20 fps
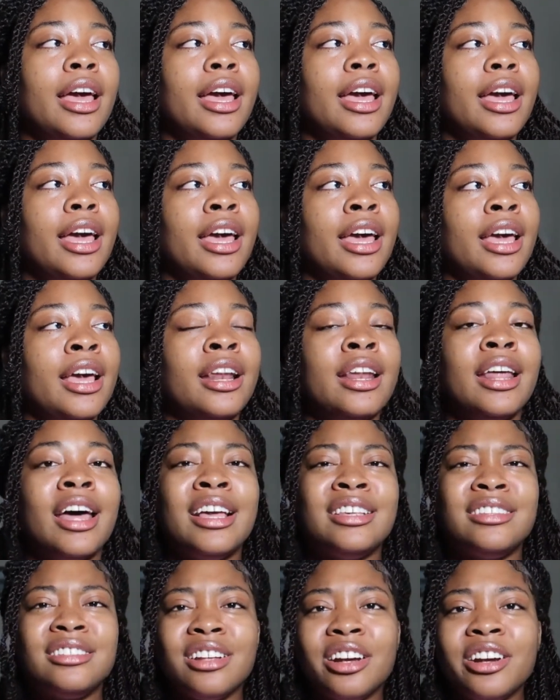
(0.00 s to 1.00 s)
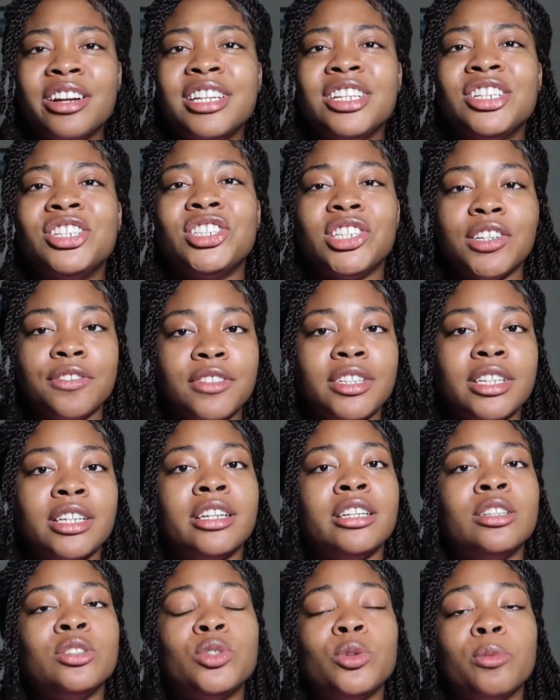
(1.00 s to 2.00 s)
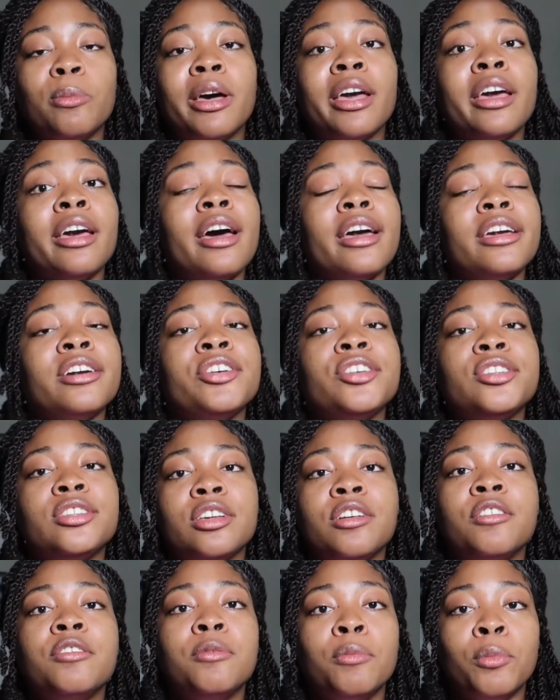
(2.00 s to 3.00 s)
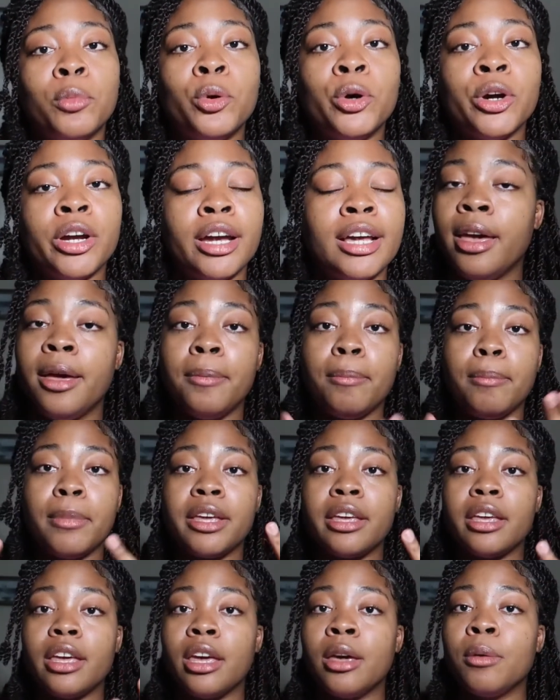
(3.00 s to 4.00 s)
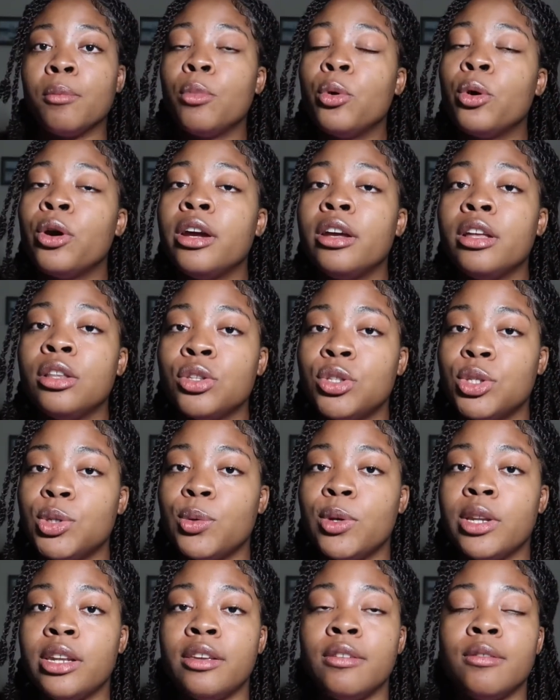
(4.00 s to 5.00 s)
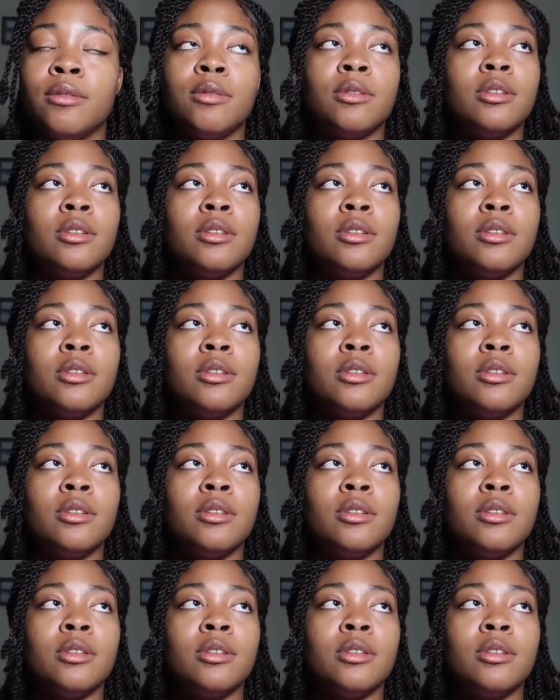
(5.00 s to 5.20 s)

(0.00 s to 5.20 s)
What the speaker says: And I started shifting into my higher self more. I became more intuitive